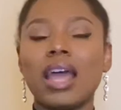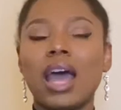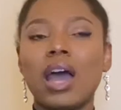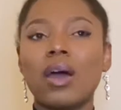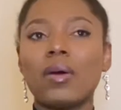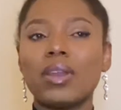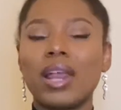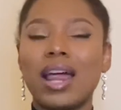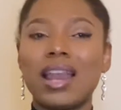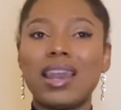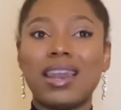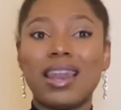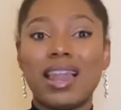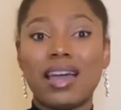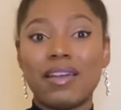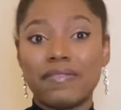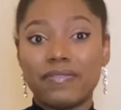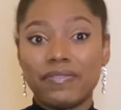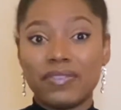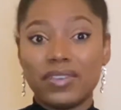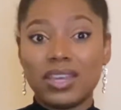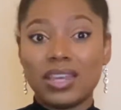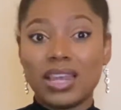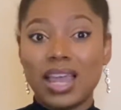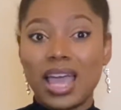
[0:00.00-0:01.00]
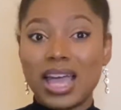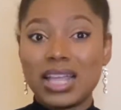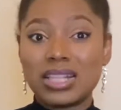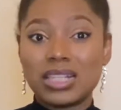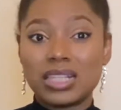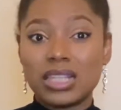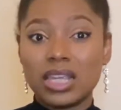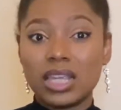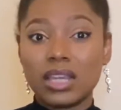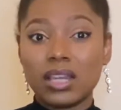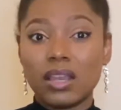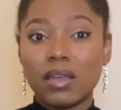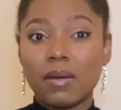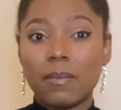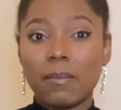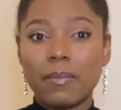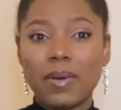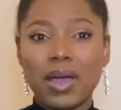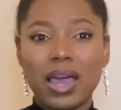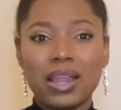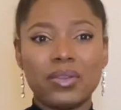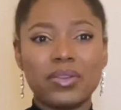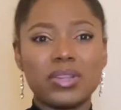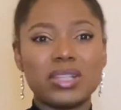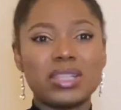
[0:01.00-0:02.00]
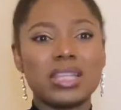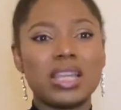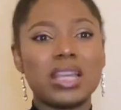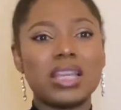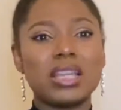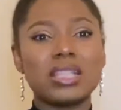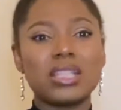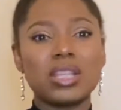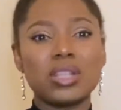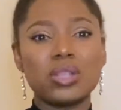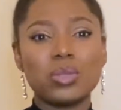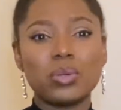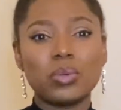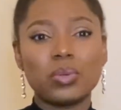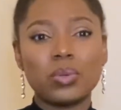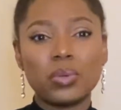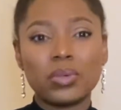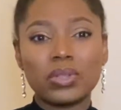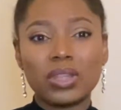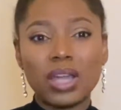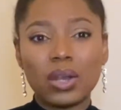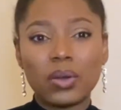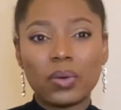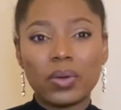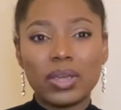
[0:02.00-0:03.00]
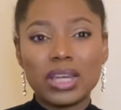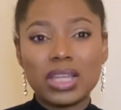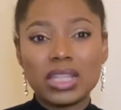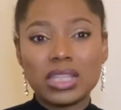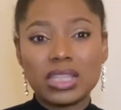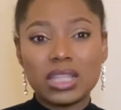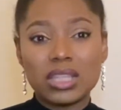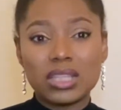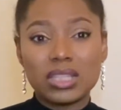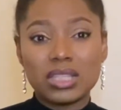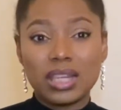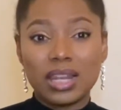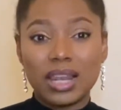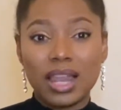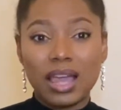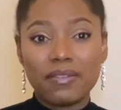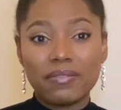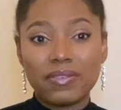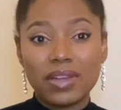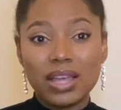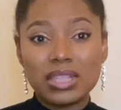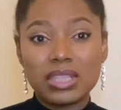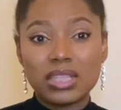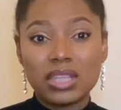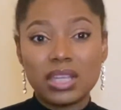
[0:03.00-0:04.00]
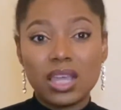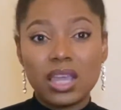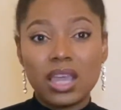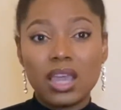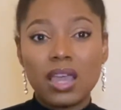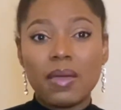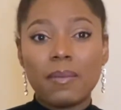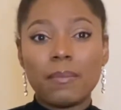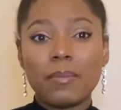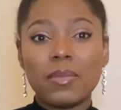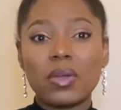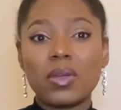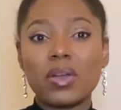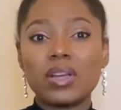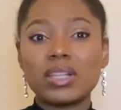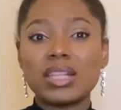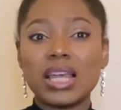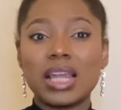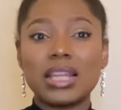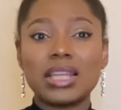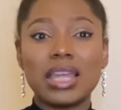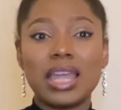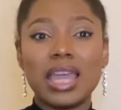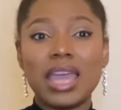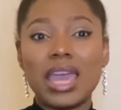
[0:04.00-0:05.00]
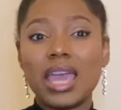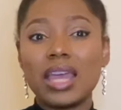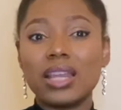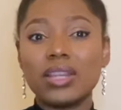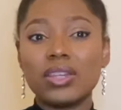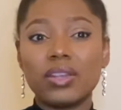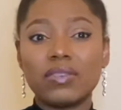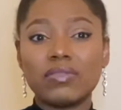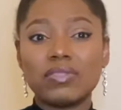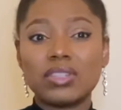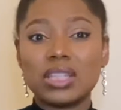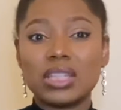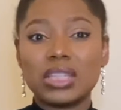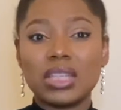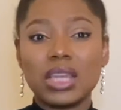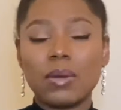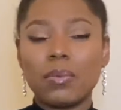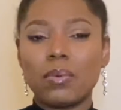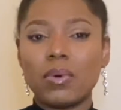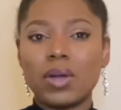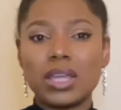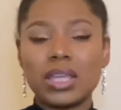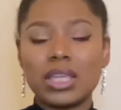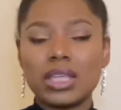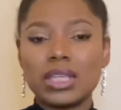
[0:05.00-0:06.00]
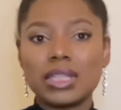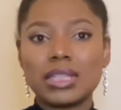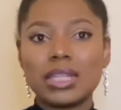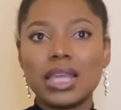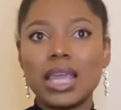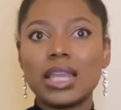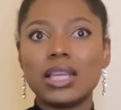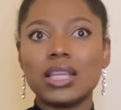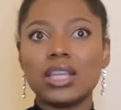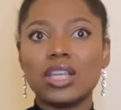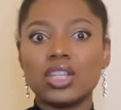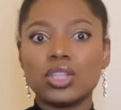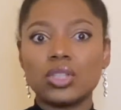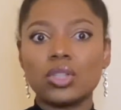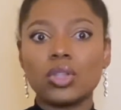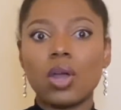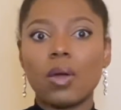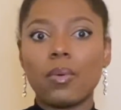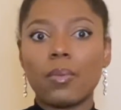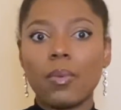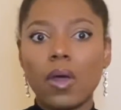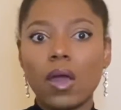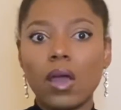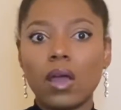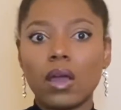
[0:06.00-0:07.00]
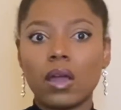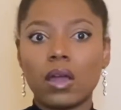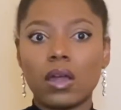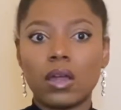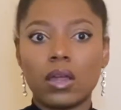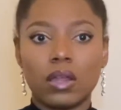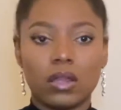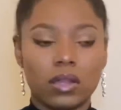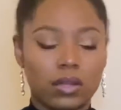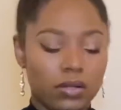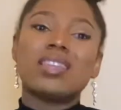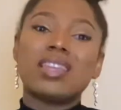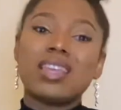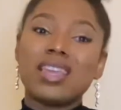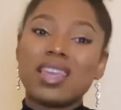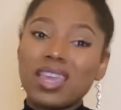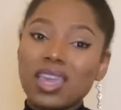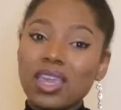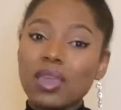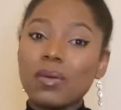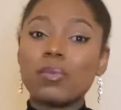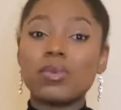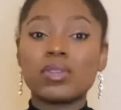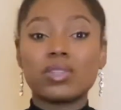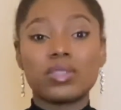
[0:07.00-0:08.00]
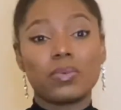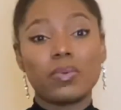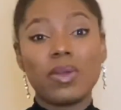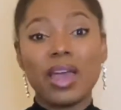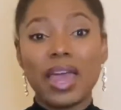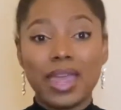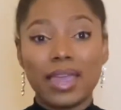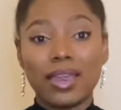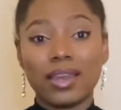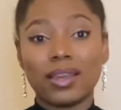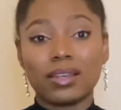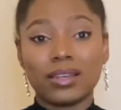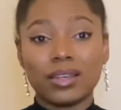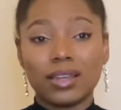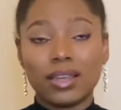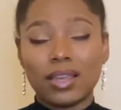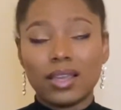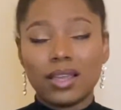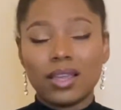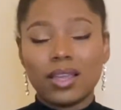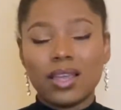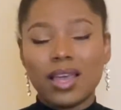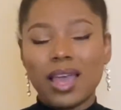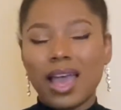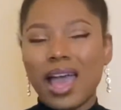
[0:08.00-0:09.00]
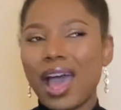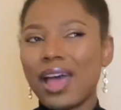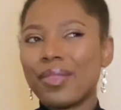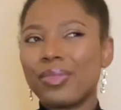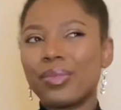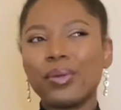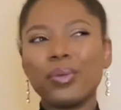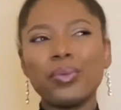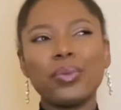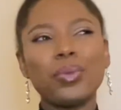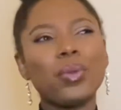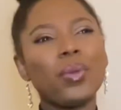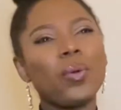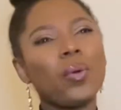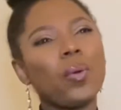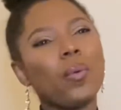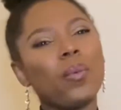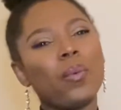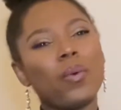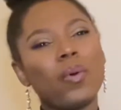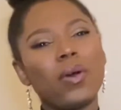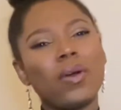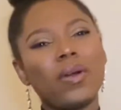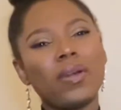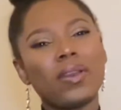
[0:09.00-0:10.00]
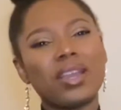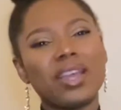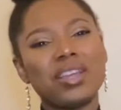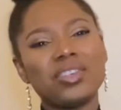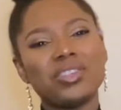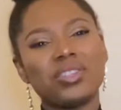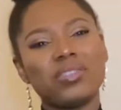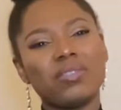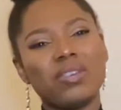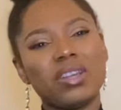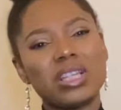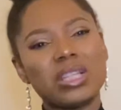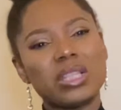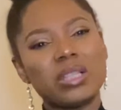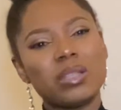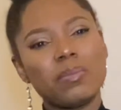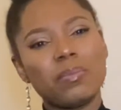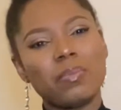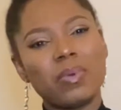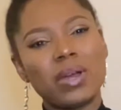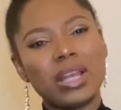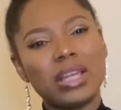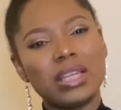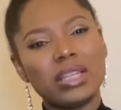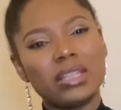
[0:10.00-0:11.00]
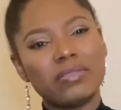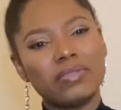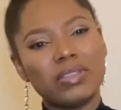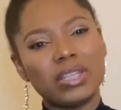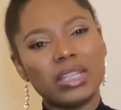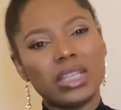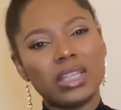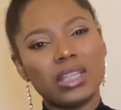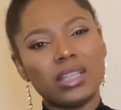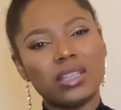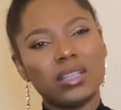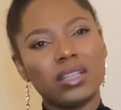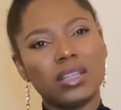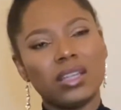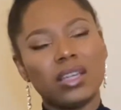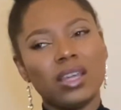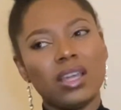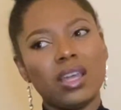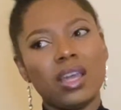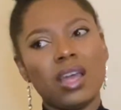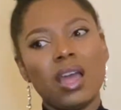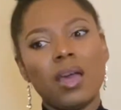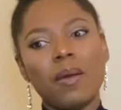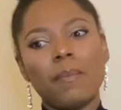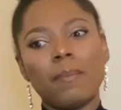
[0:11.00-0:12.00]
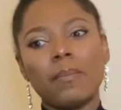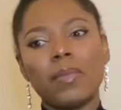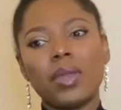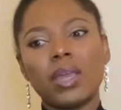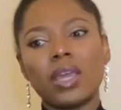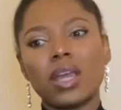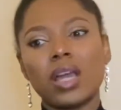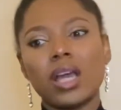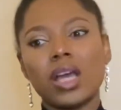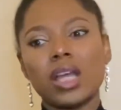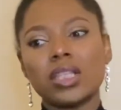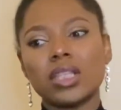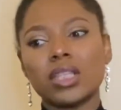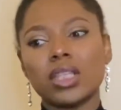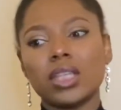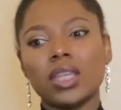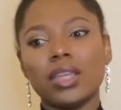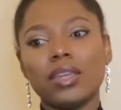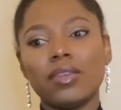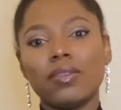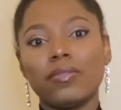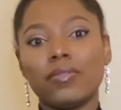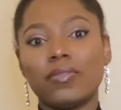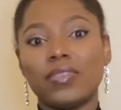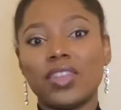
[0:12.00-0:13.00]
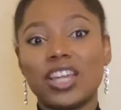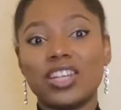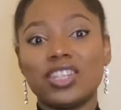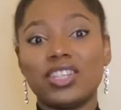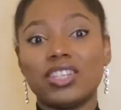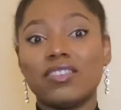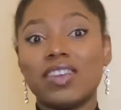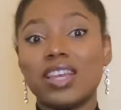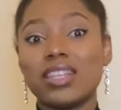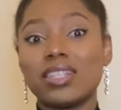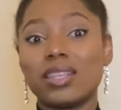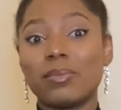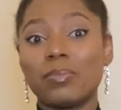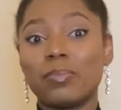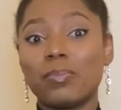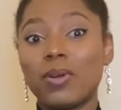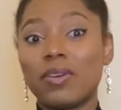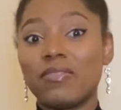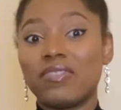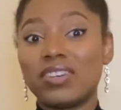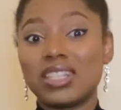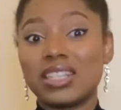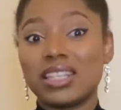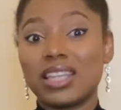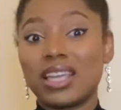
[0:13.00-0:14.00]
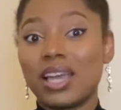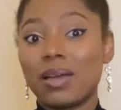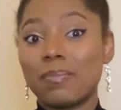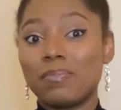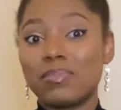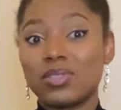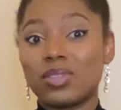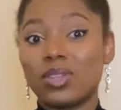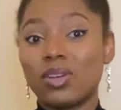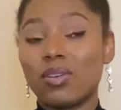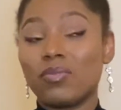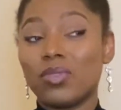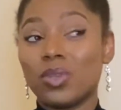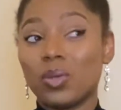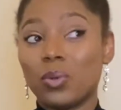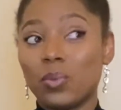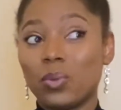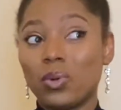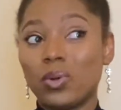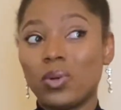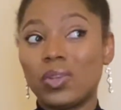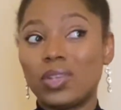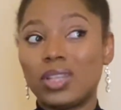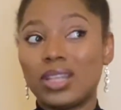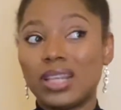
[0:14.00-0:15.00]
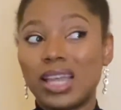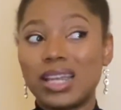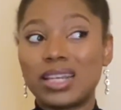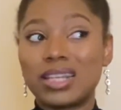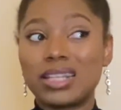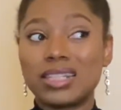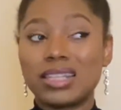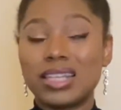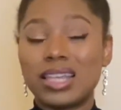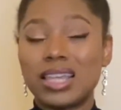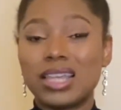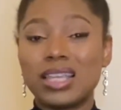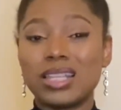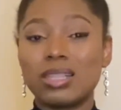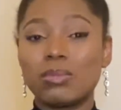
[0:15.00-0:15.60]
down and laughing at it. But I don't see anything to look down or anything to laugh at, because at the end of the day, what he's saying is not wrong. He was right. I don't know what Nigeria these people are living in, because if Nigeria is the poverty capital of the world, like they say, is